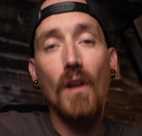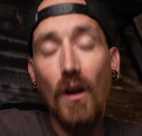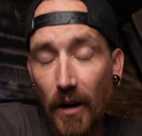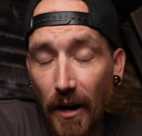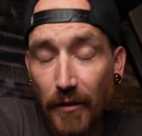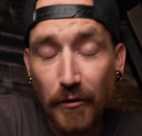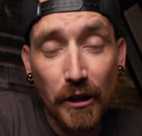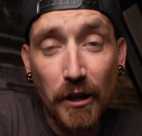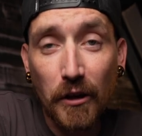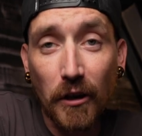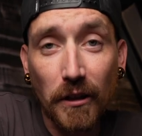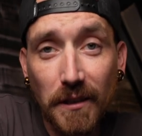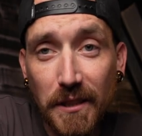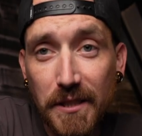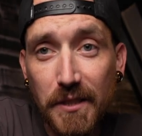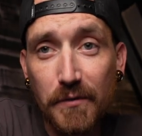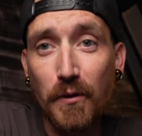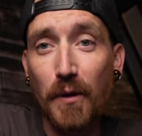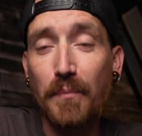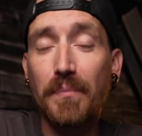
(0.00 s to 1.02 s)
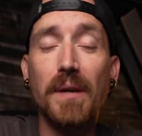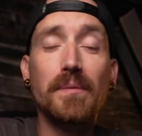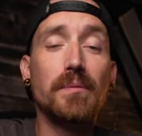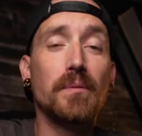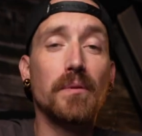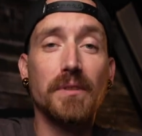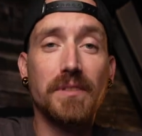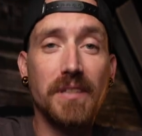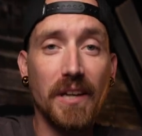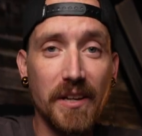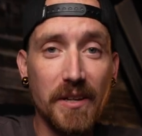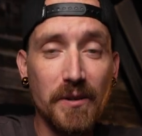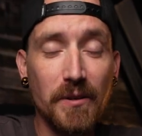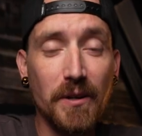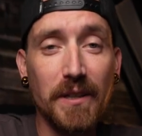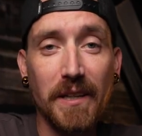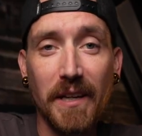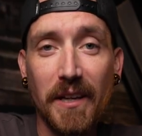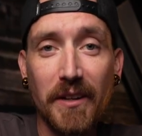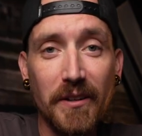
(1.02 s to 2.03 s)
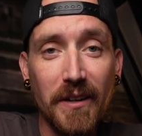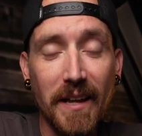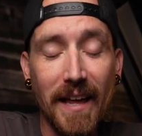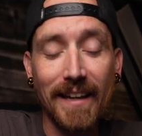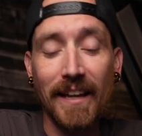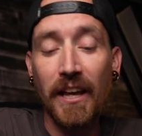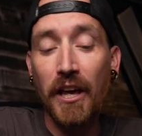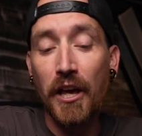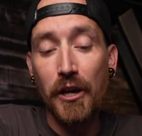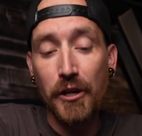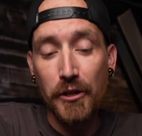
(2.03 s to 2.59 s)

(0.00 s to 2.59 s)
All right, regardless of what people will tell you on the internet,